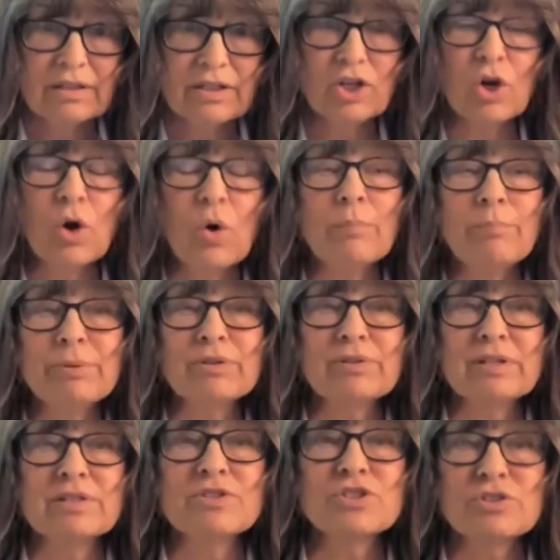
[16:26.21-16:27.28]
a
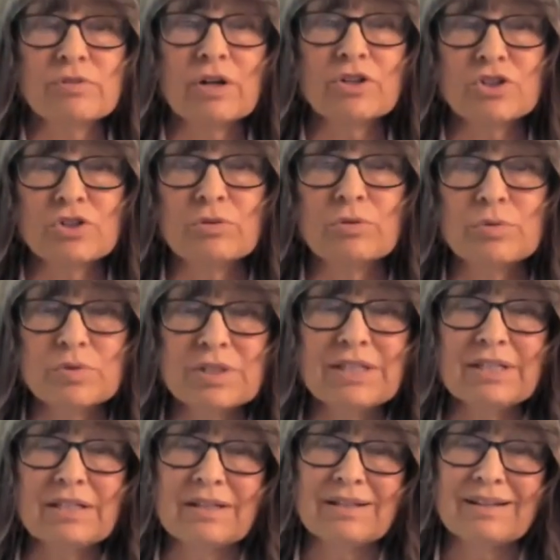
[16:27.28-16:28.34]
built-in structure and
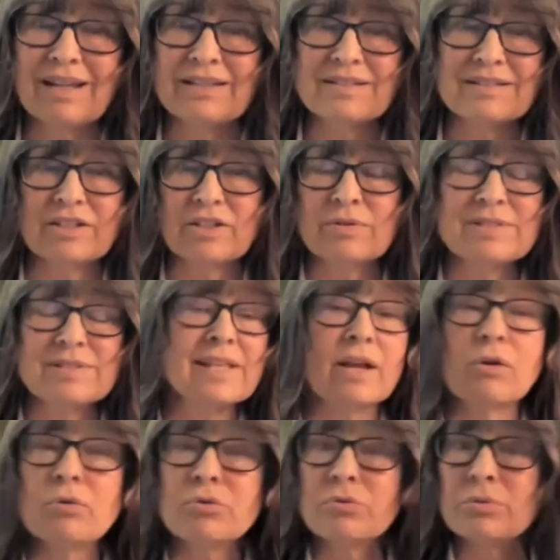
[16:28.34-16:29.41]
routine, as they
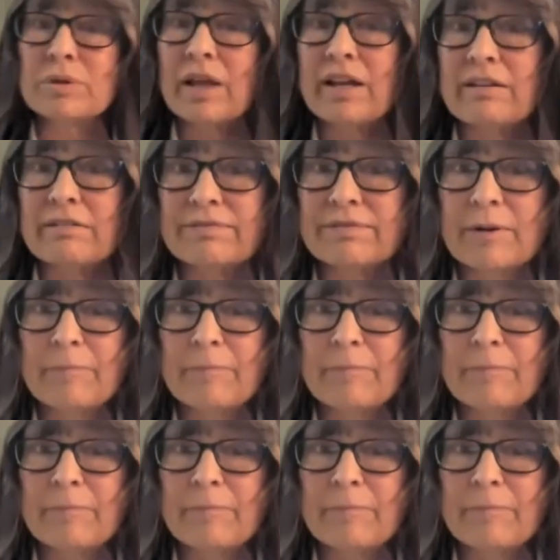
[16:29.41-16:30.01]
go through life.